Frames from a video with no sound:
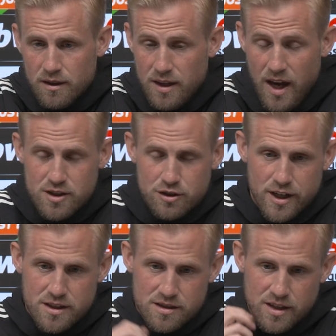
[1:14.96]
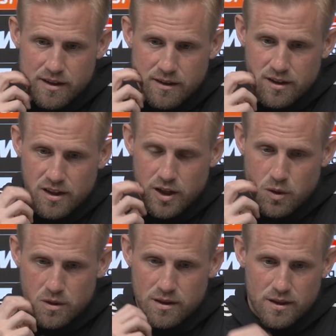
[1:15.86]
Yeah, it's great to see.
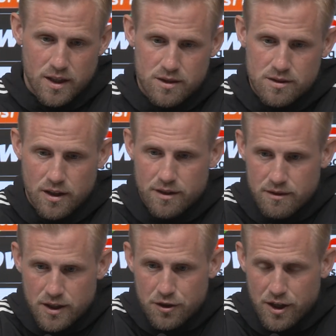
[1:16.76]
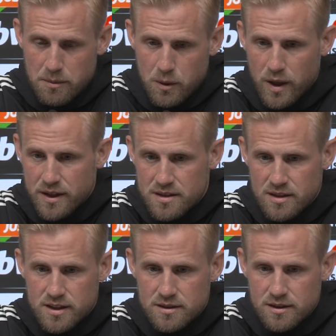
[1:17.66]
Kiernan's done incredibly well this
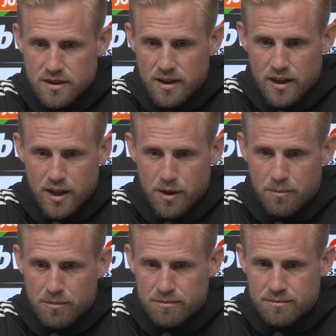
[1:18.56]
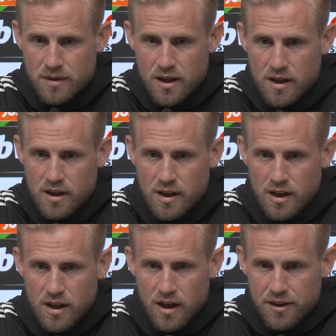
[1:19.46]
season. I
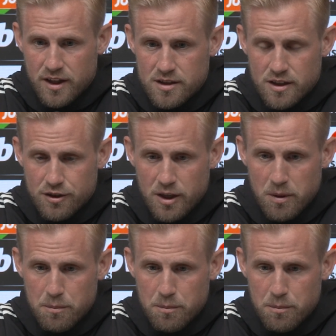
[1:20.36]
think it's incredibly